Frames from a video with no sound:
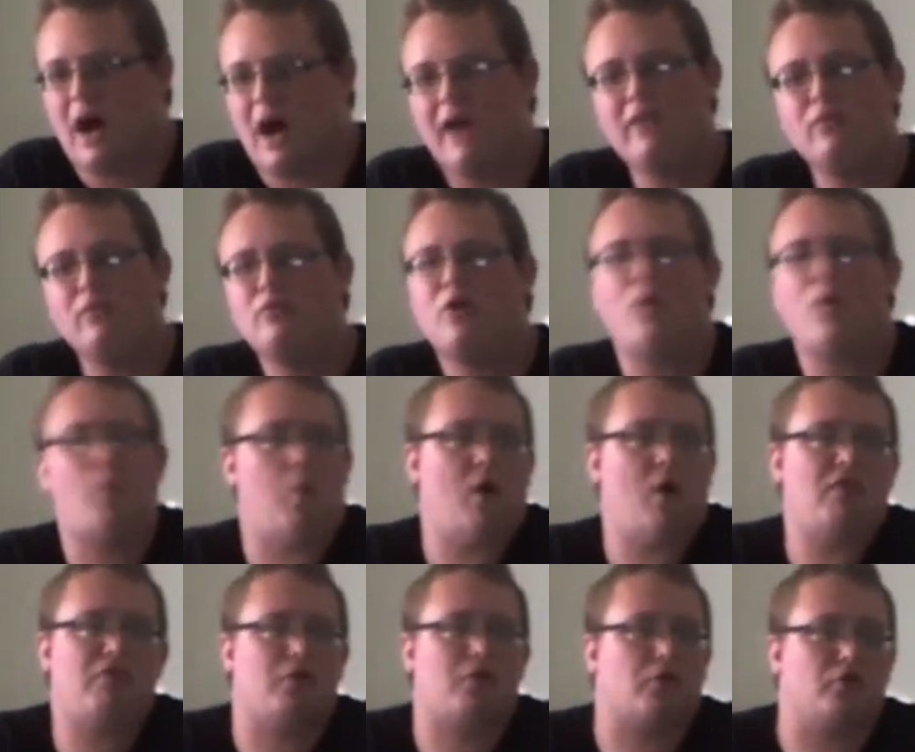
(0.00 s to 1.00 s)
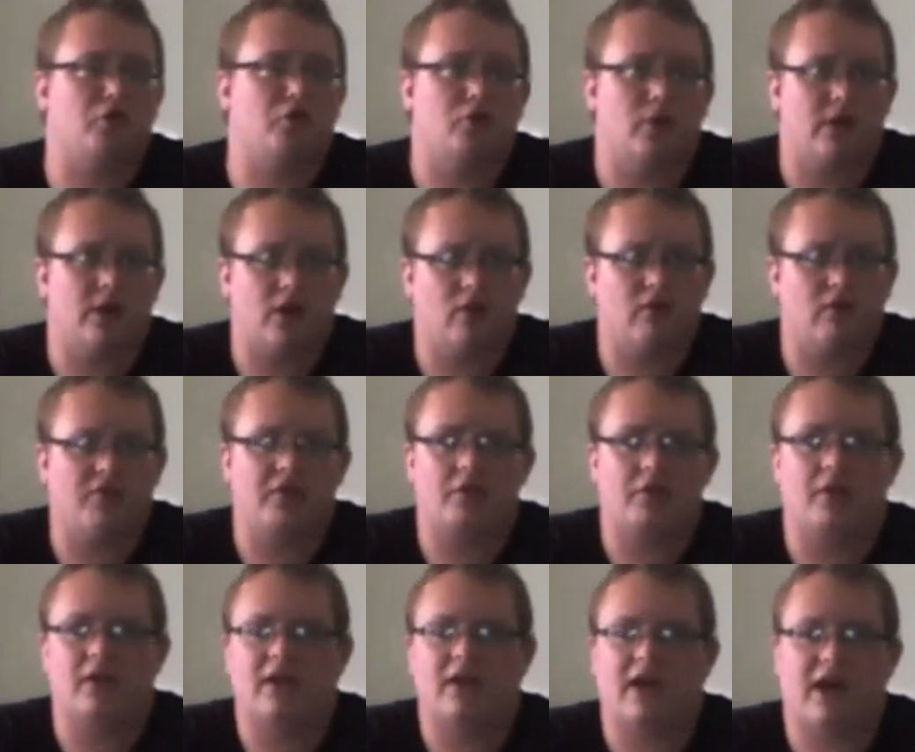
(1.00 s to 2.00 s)
I don't know what they're doing over
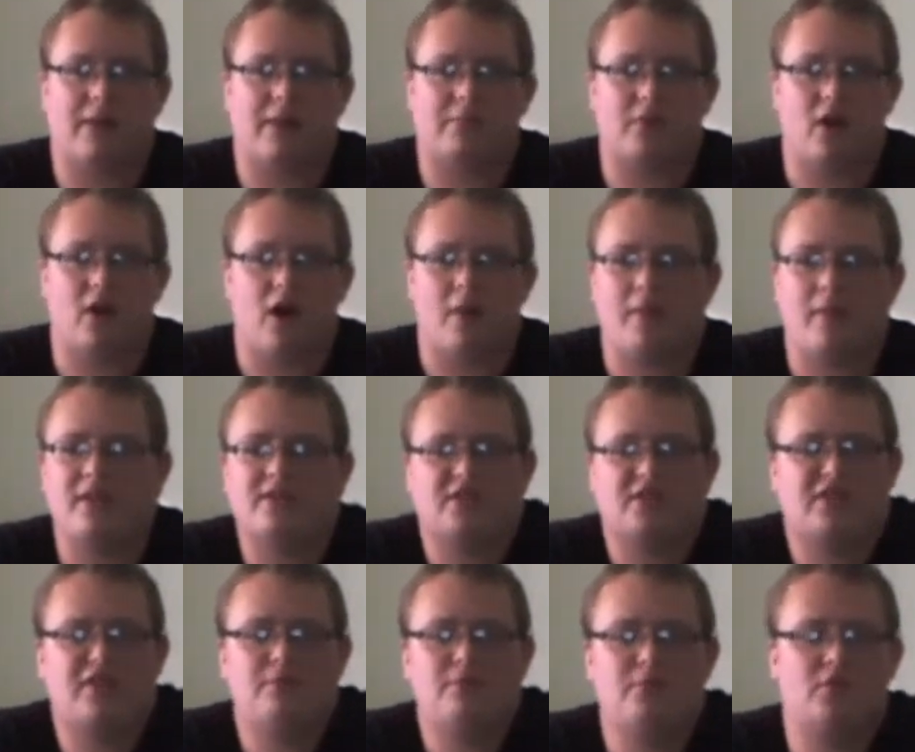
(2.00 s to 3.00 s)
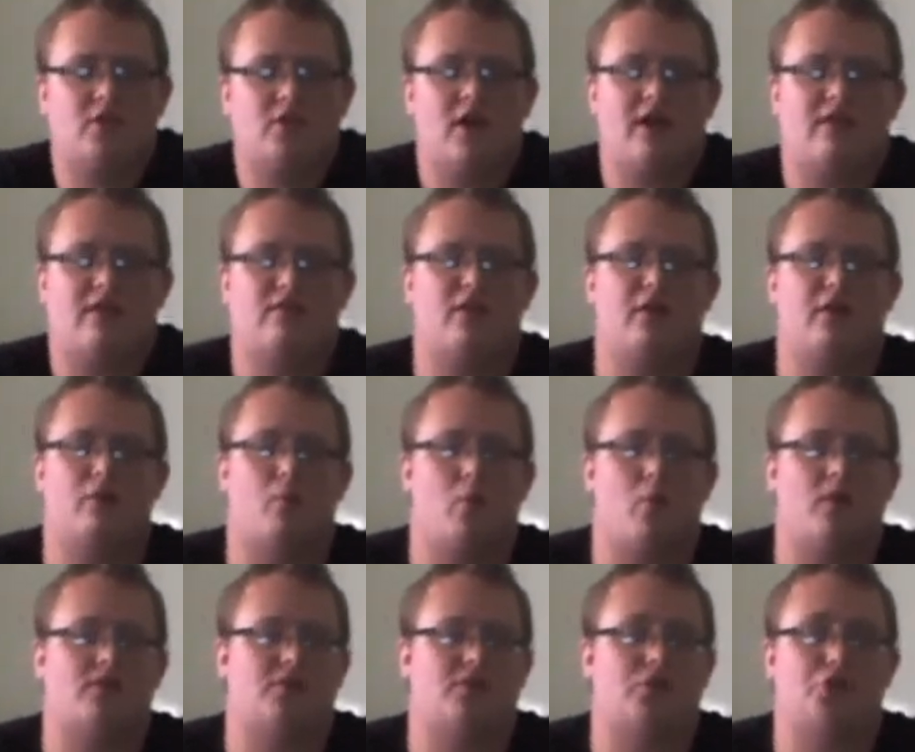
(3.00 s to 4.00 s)
there at Capcom. It seems like they
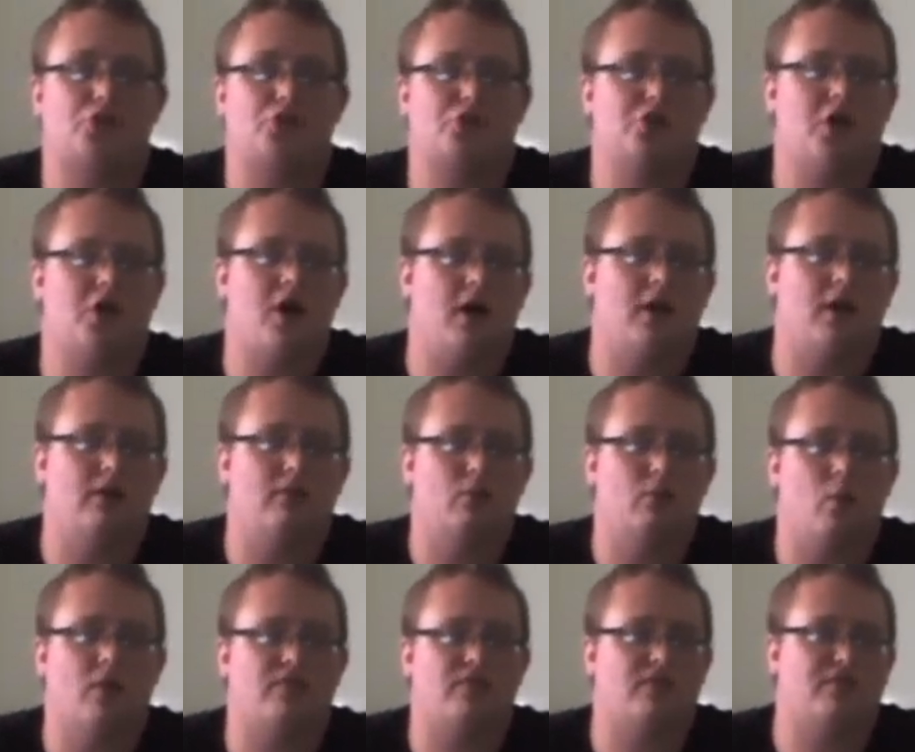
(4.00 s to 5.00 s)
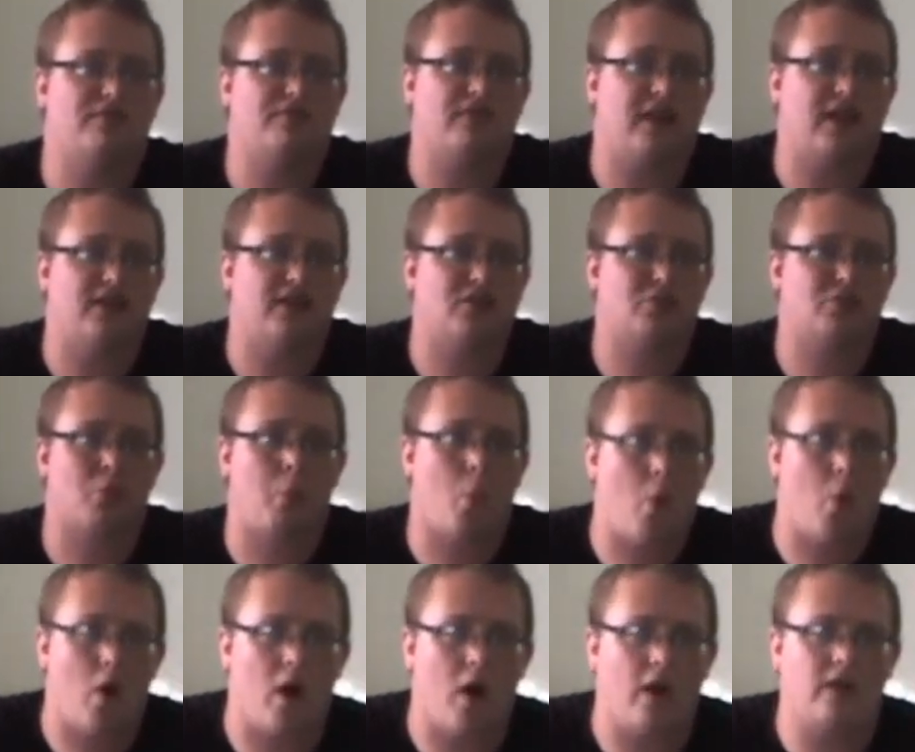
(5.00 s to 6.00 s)
want to shun what the fans
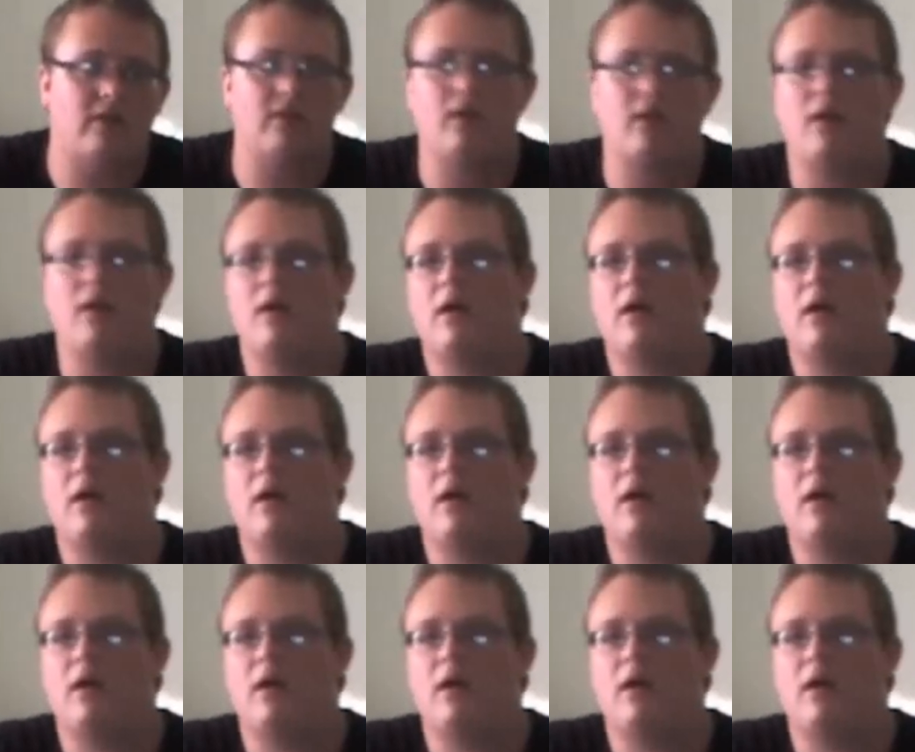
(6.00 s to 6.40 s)
want.